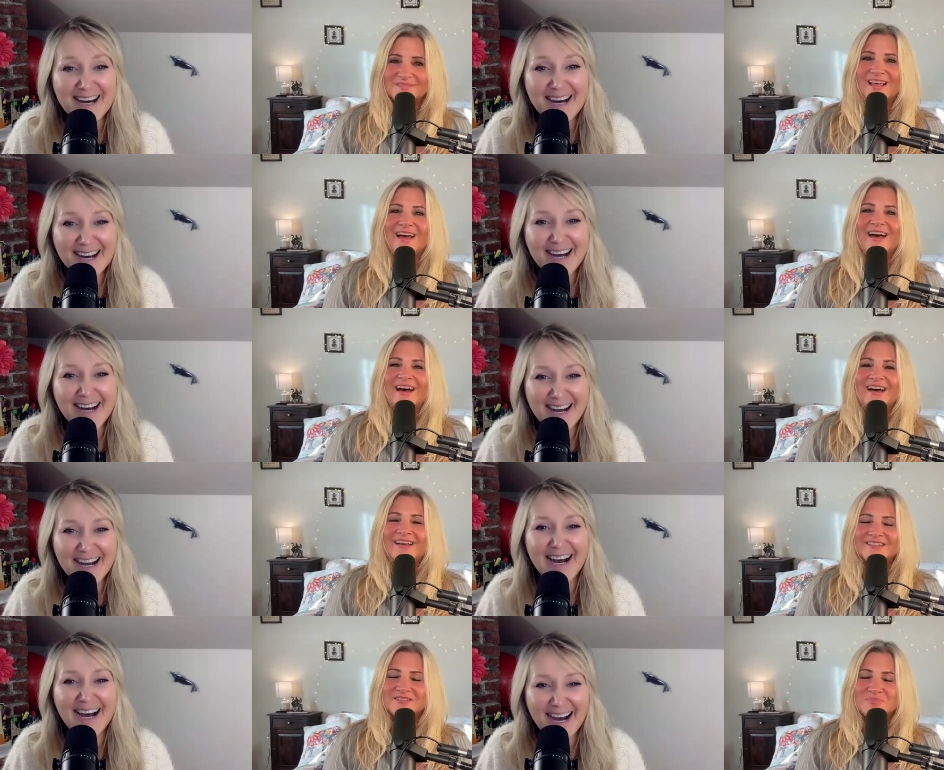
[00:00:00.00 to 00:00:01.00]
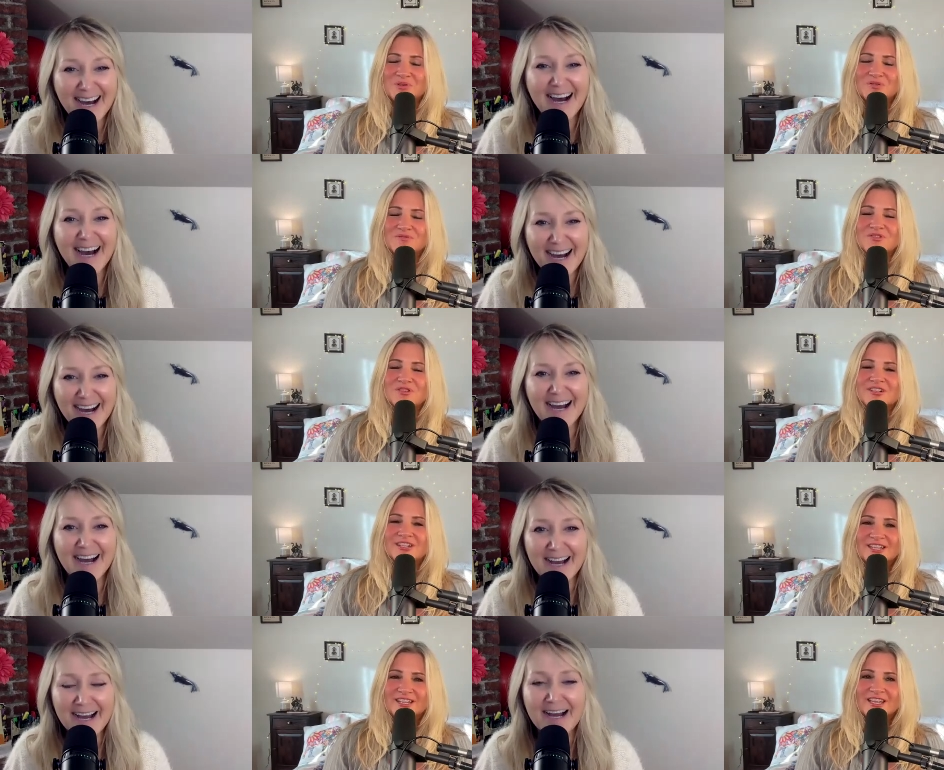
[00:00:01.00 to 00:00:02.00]
Speaker 1: yeah, it's beautiful.
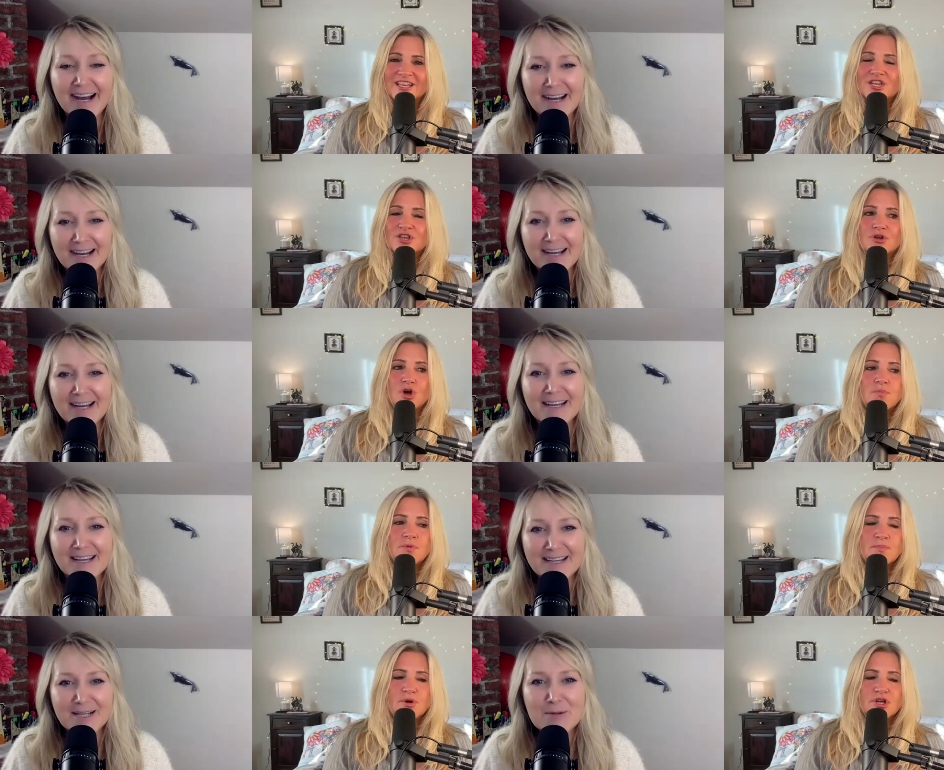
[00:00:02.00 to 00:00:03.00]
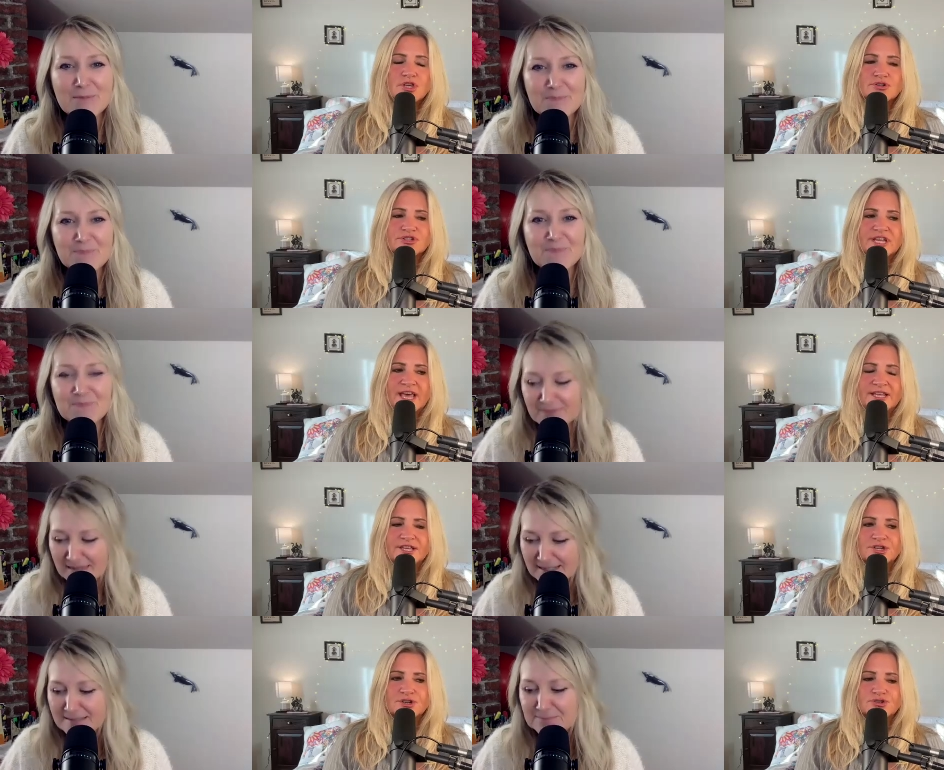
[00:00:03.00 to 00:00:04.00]
You're an open book. You're standing
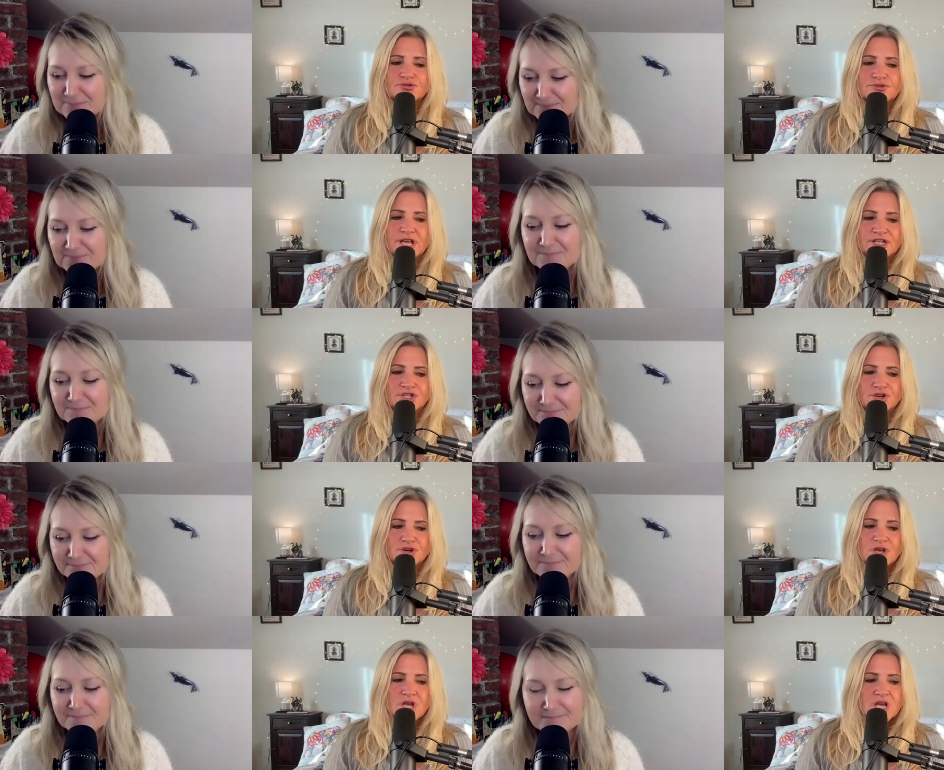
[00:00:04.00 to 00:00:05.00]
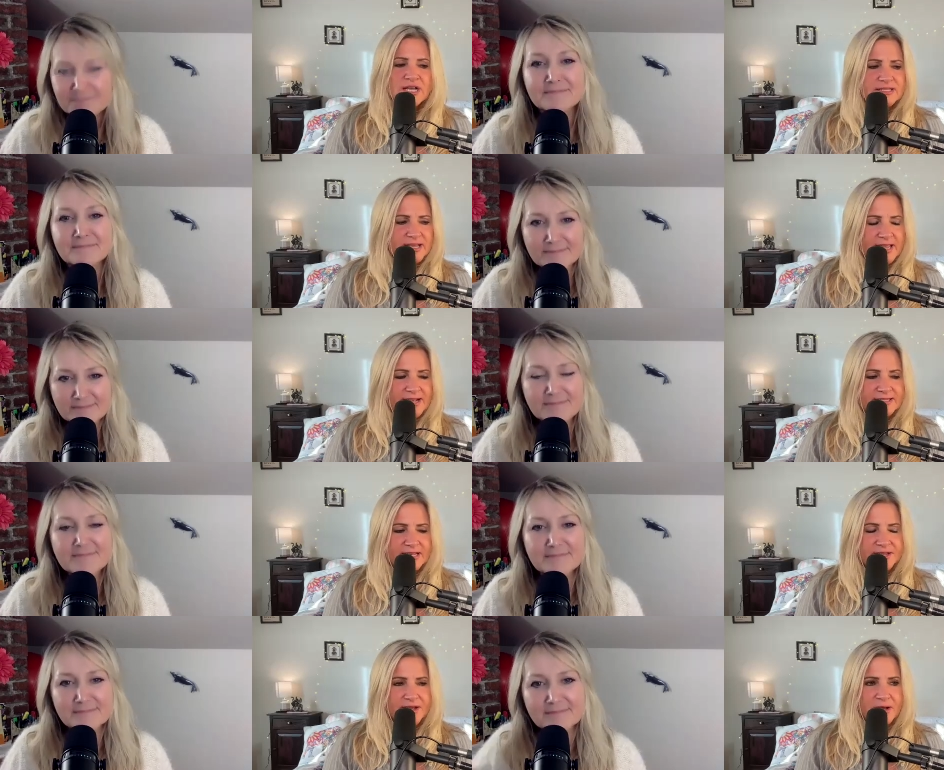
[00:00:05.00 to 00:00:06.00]
in your true nature. Because I can't
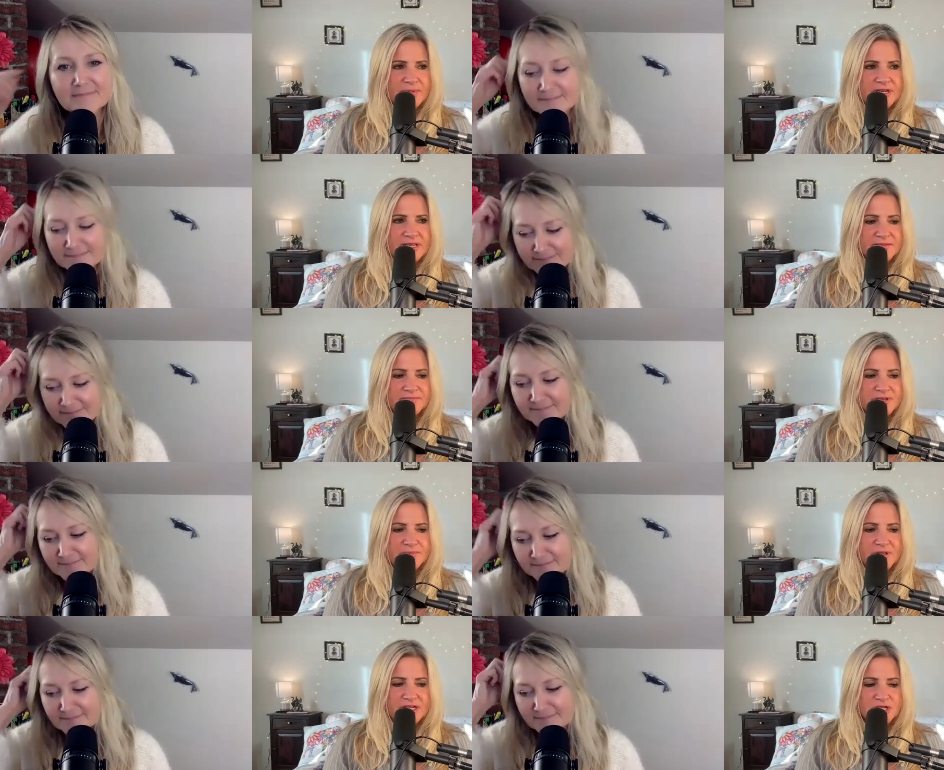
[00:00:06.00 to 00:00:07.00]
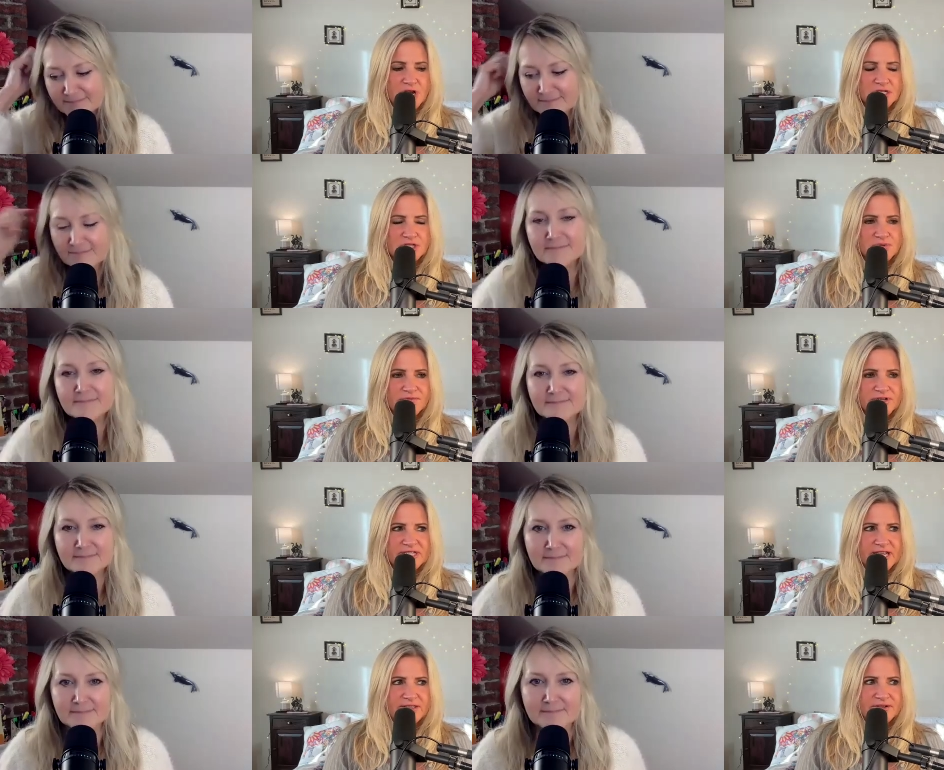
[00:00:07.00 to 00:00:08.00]
tell you how many people I talk to every
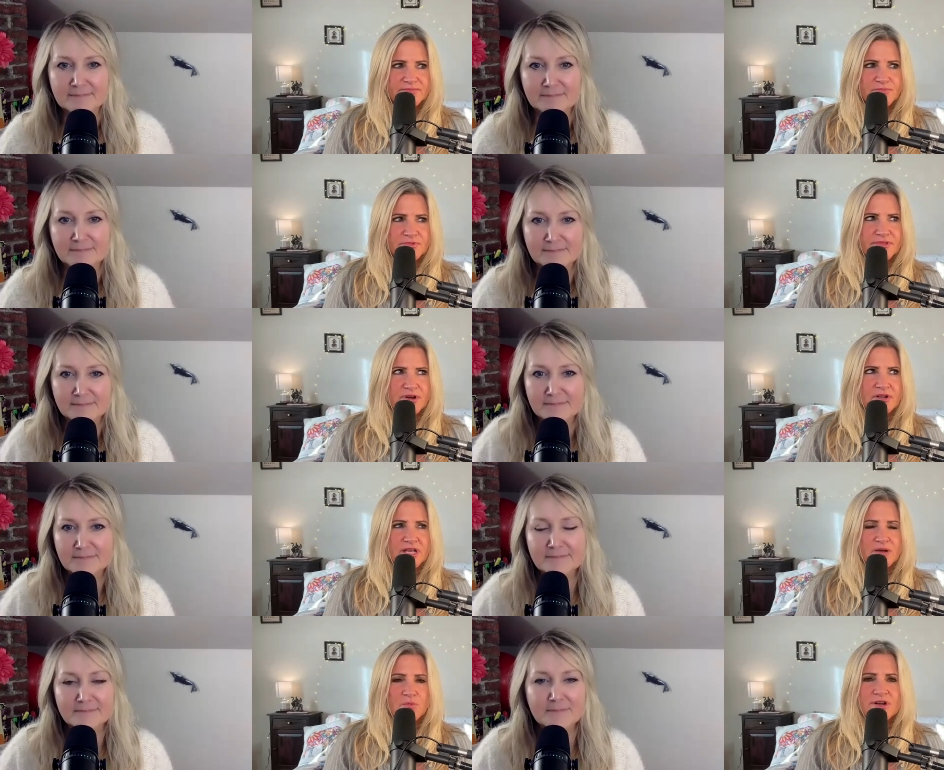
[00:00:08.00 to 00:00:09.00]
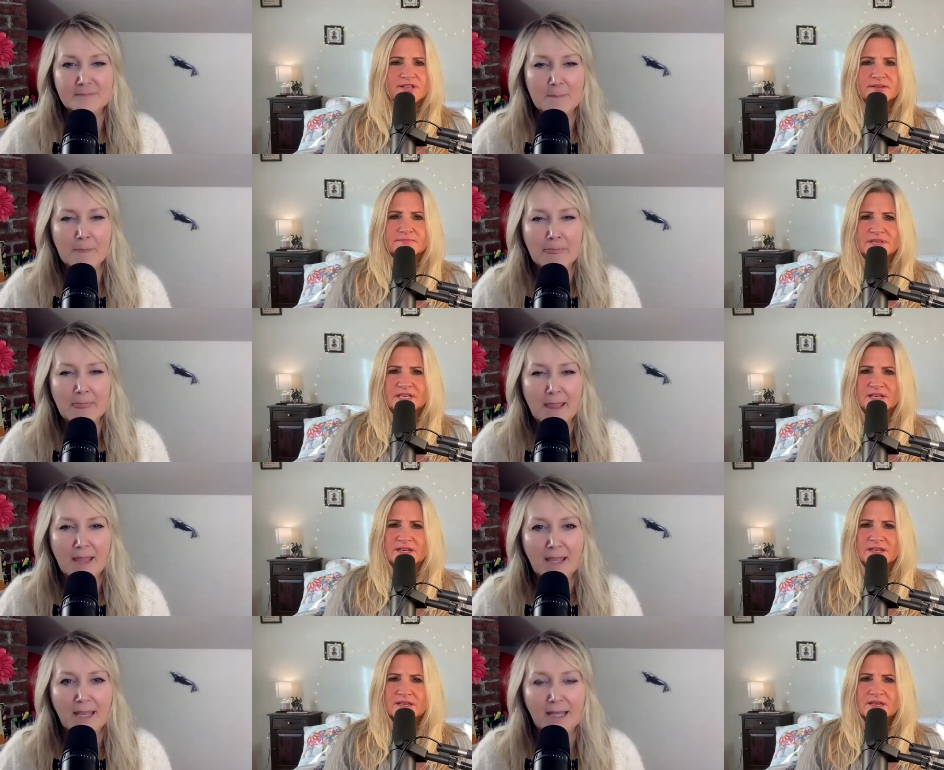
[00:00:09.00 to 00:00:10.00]
day that are like, what does it
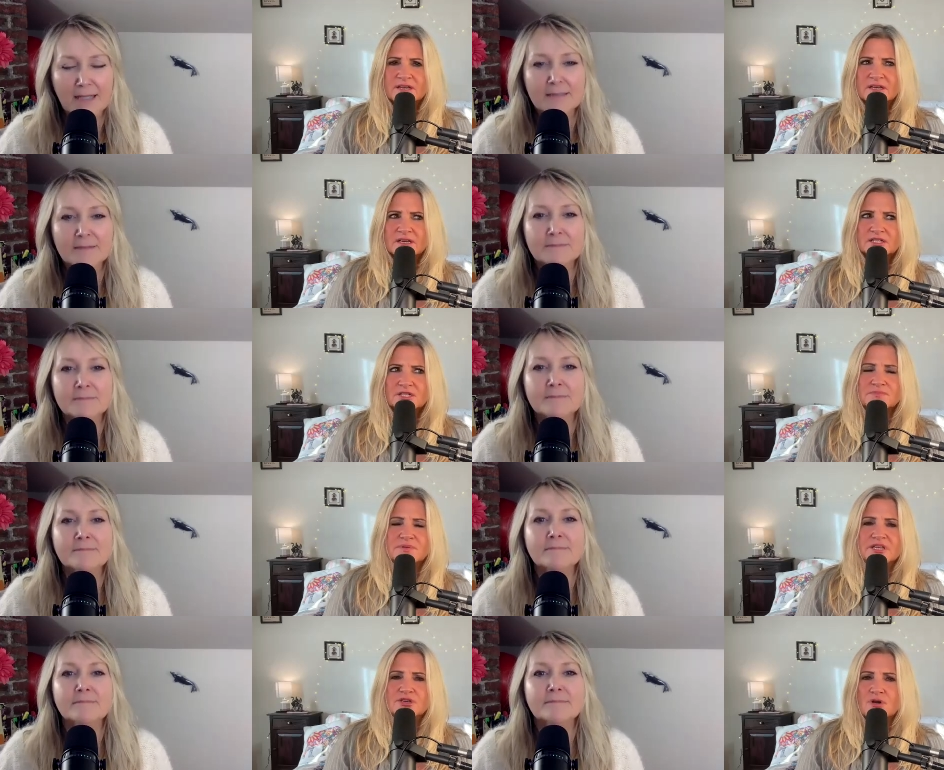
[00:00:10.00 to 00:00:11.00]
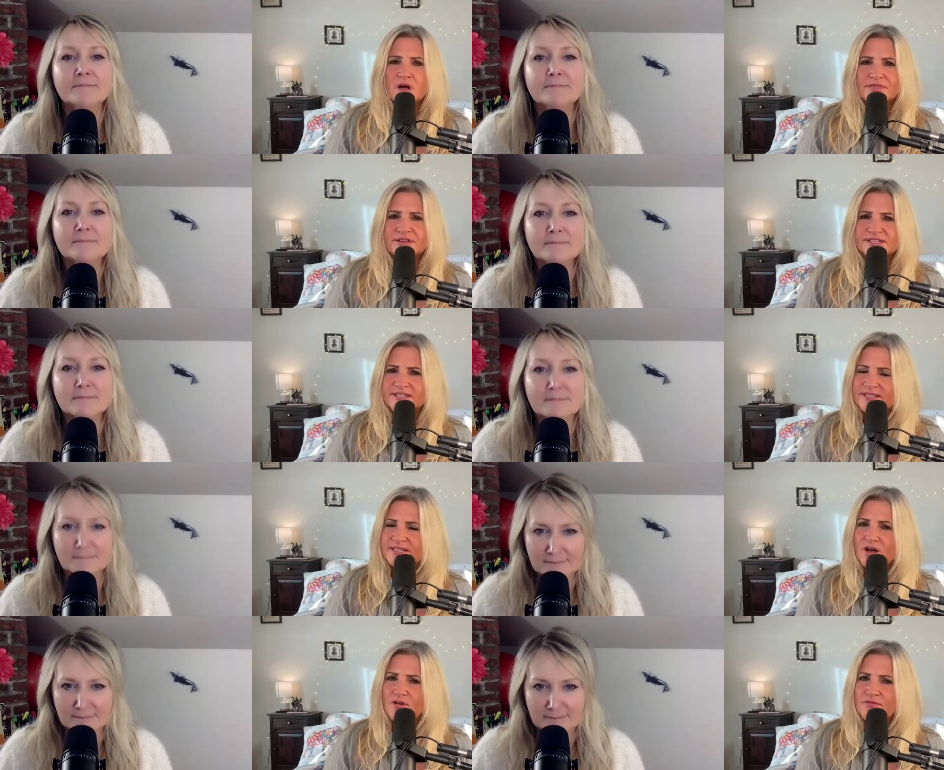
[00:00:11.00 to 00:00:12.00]
mean to be your authentic
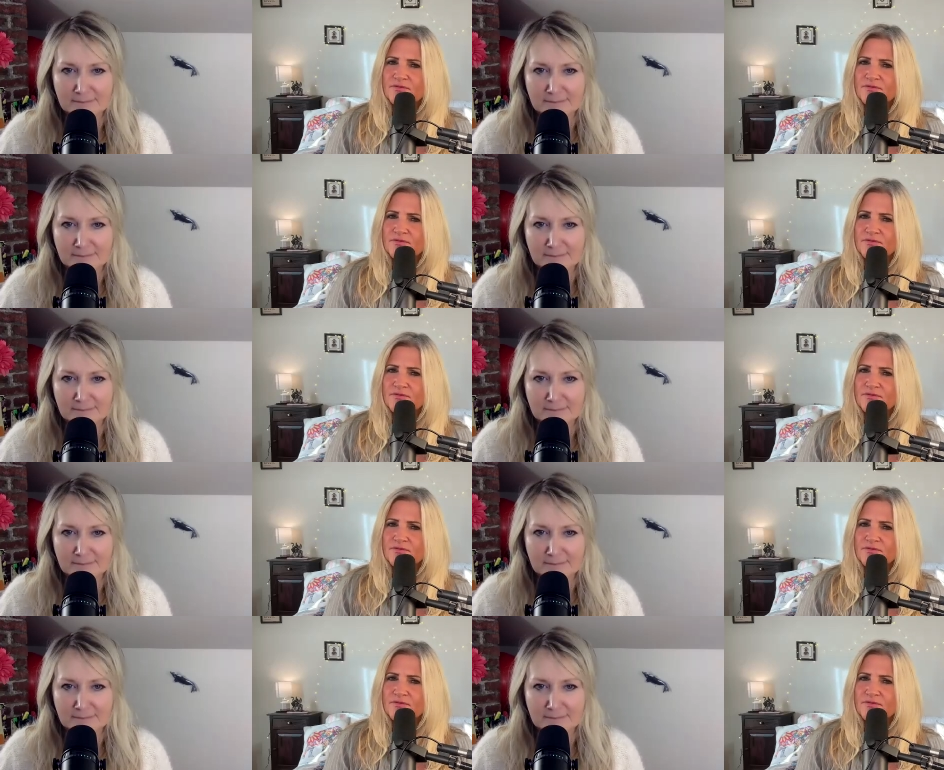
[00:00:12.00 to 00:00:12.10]
self?